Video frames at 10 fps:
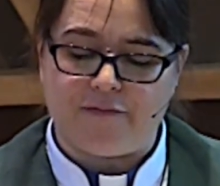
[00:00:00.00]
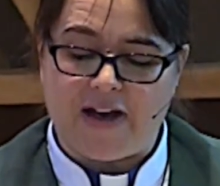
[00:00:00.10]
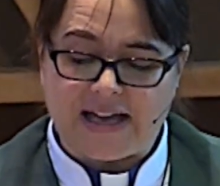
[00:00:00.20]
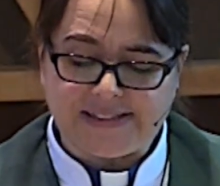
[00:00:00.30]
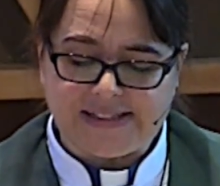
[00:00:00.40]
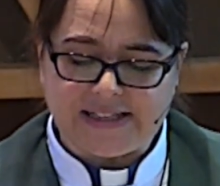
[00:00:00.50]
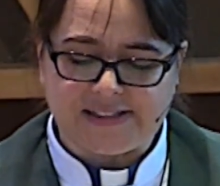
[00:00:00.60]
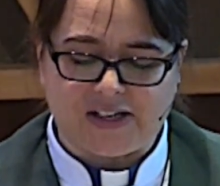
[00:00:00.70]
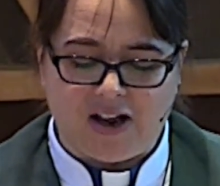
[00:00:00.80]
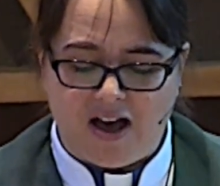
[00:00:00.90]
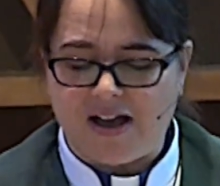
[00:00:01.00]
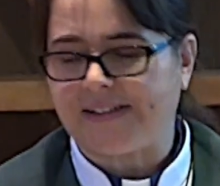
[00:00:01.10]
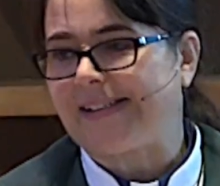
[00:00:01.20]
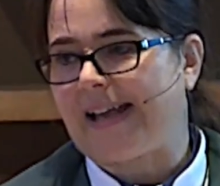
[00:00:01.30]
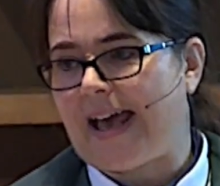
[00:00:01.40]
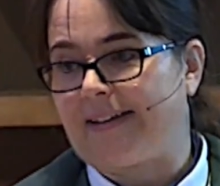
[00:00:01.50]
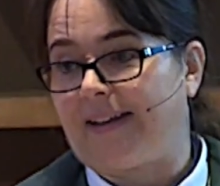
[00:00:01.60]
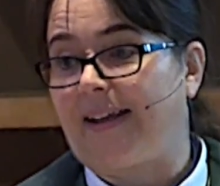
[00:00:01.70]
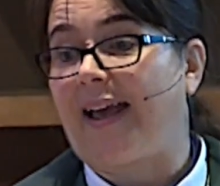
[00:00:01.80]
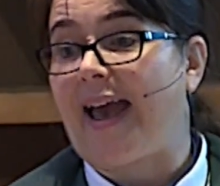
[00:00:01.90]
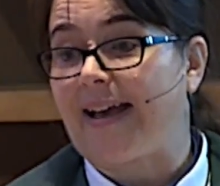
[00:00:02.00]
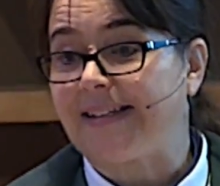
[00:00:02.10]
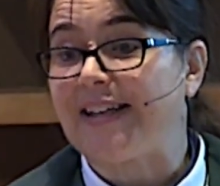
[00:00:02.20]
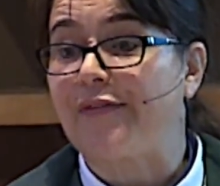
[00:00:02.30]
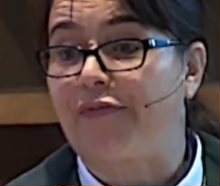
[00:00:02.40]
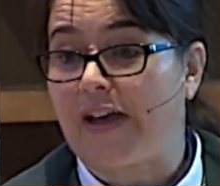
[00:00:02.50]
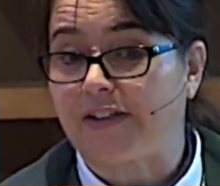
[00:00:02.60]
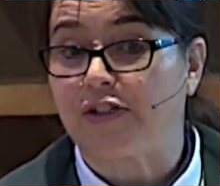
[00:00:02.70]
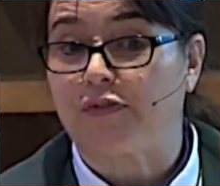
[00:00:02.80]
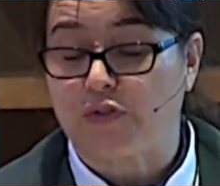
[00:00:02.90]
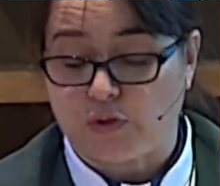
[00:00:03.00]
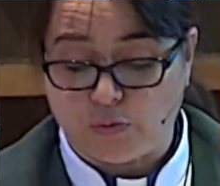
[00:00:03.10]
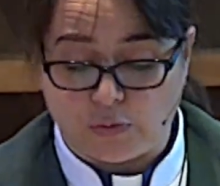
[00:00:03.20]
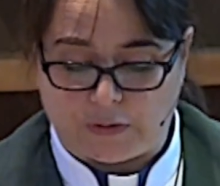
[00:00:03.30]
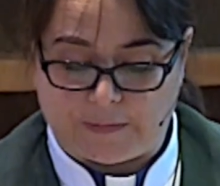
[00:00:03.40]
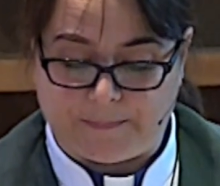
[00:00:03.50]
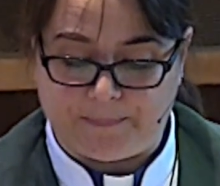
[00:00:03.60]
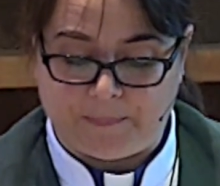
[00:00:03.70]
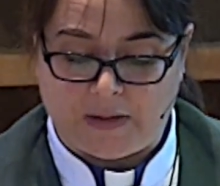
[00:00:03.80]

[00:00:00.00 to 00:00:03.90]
Fasting is a long-standing and effective tool